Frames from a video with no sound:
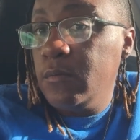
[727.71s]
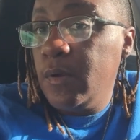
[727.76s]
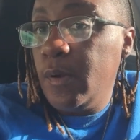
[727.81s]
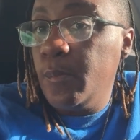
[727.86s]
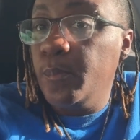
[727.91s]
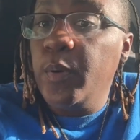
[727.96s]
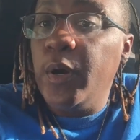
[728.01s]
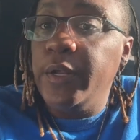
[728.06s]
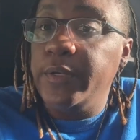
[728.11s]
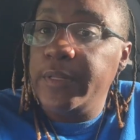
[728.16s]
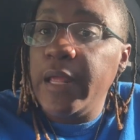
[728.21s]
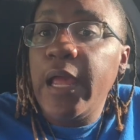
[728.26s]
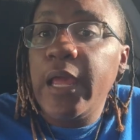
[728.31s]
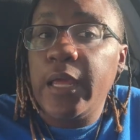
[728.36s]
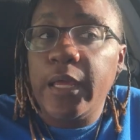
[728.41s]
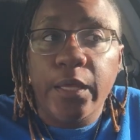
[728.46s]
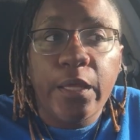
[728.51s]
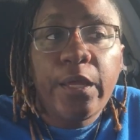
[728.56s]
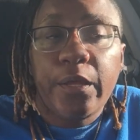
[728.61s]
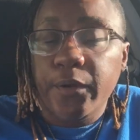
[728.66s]
but they
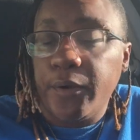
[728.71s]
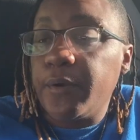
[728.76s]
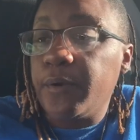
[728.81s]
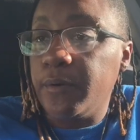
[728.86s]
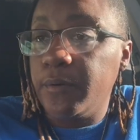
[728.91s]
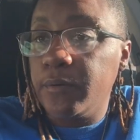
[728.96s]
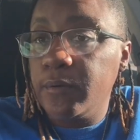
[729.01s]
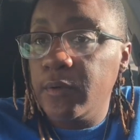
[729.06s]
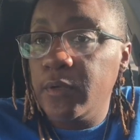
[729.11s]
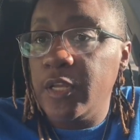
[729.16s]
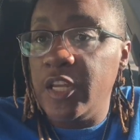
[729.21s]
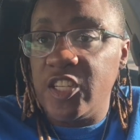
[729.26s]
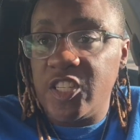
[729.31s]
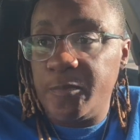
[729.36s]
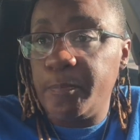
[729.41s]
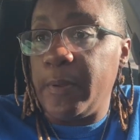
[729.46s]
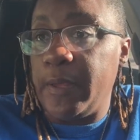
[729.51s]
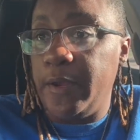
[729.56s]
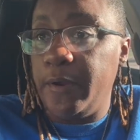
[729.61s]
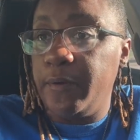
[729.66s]
here in
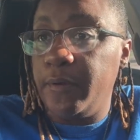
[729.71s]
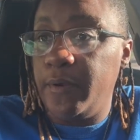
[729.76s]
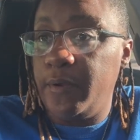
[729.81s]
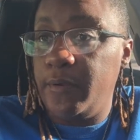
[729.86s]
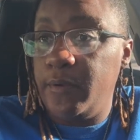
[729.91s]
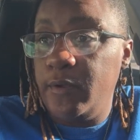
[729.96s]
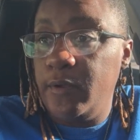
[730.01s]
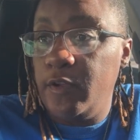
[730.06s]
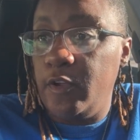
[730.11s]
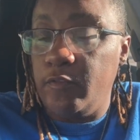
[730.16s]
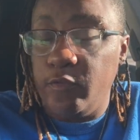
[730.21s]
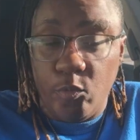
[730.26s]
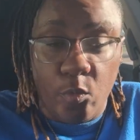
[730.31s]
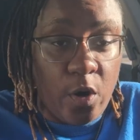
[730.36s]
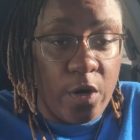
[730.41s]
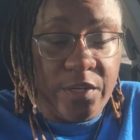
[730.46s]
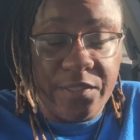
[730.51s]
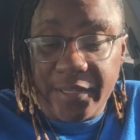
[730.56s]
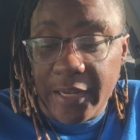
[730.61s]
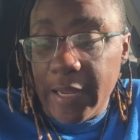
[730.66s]
spirit, if you
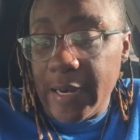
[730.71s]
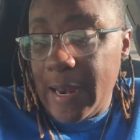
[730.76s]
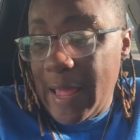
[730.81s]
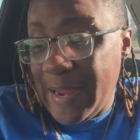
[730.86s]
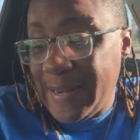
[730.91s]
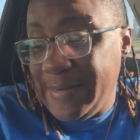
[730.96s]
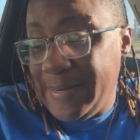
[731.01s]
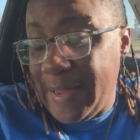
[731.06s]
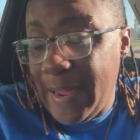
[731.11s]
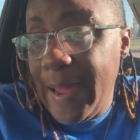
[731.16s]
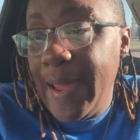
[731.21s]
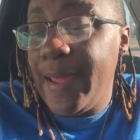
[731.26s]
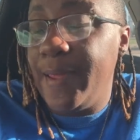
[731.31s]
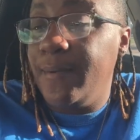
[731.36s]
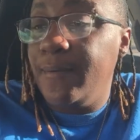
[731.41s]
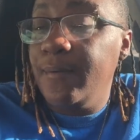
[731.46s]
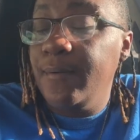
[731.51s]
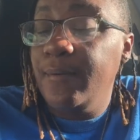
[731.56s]
want to say it like that.